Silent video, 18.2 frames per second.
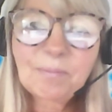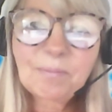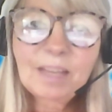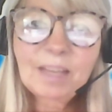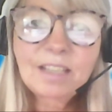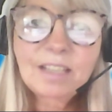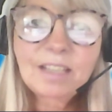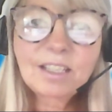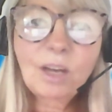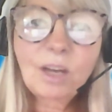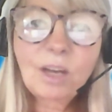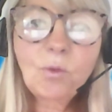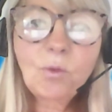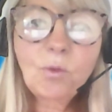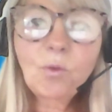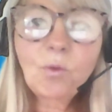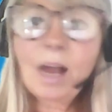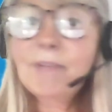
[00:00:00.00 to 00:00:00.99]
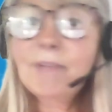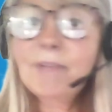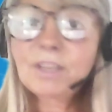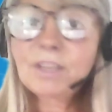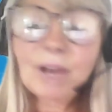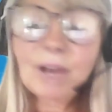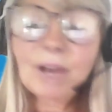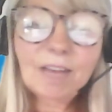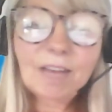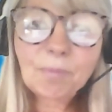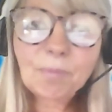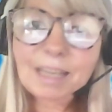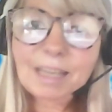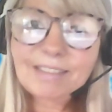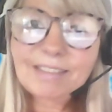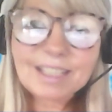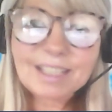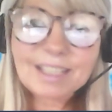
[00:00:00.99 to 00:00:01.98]
So, whatever you have
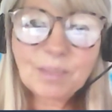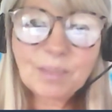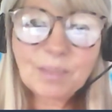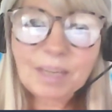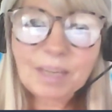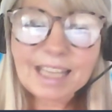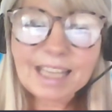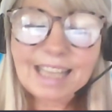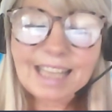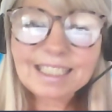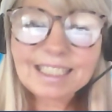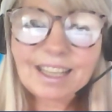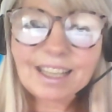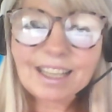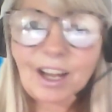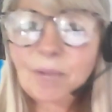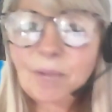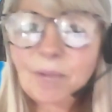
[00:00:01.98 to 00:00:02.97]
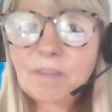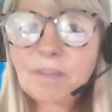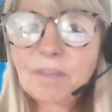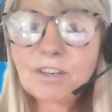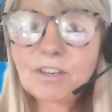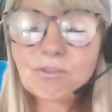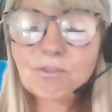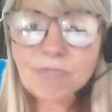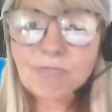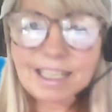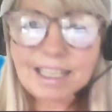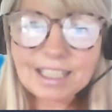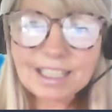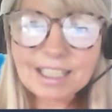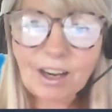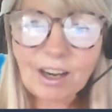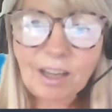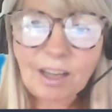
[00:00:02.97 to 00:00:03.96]
planned this weekend, I hope you have a great
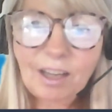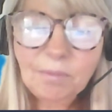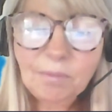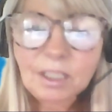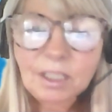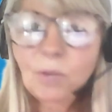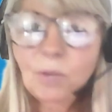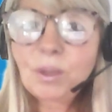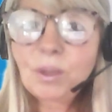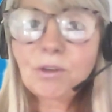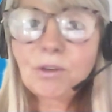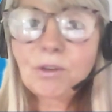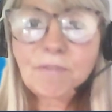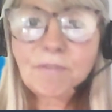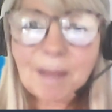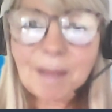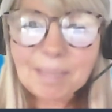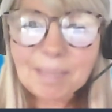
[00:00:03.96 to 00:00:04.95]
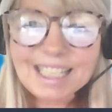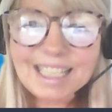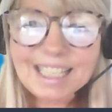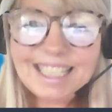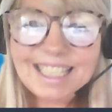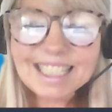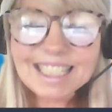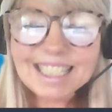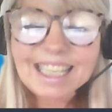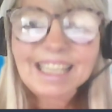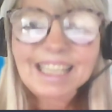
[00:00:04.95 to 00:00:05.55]
time with your families.